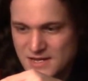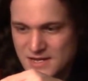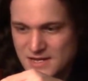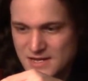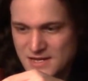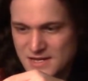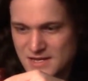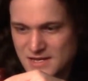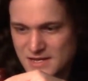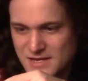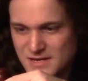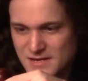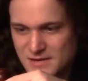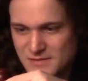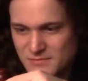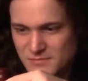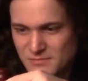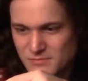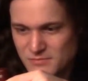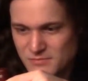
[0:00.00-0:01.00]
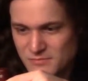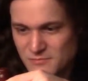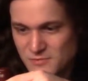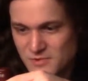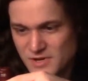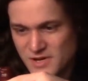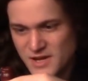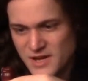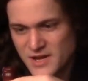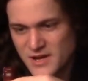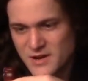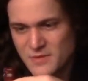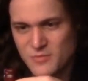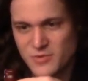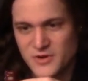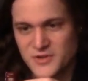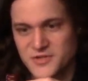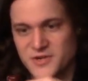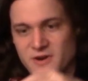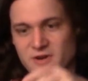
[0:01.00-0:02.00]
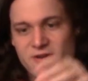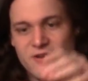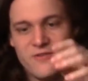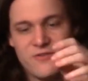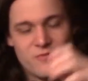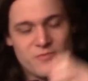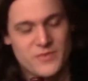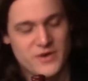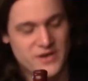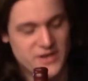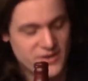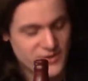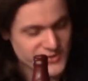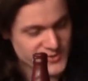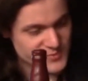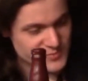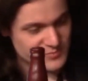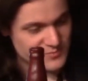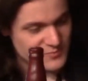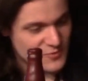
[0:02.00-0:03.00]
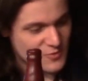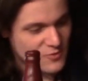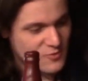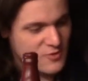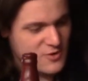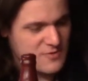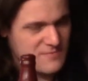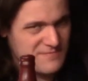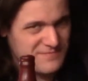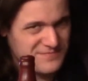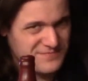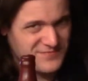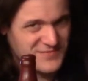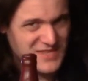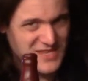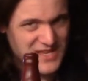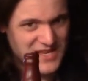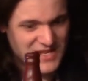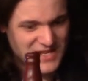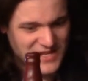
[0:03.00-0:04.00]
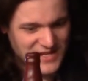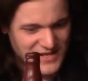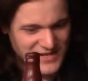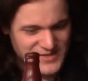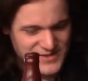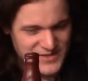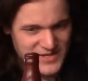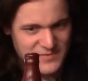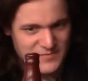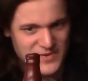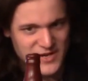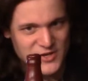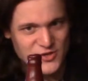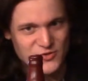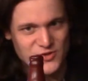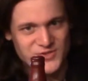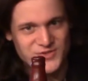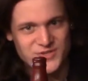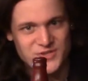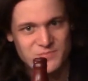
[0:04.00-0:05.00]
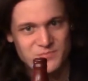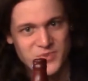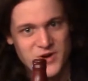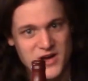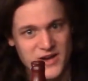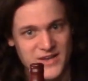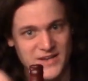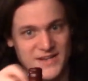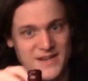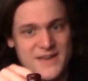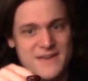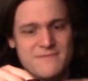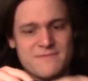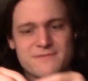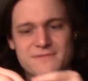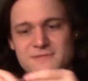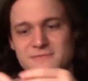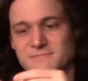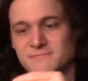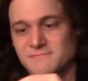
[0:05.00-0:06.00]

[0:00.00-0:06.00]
I can probably tear it off with my nails. Or, let's get my trusty pocket knife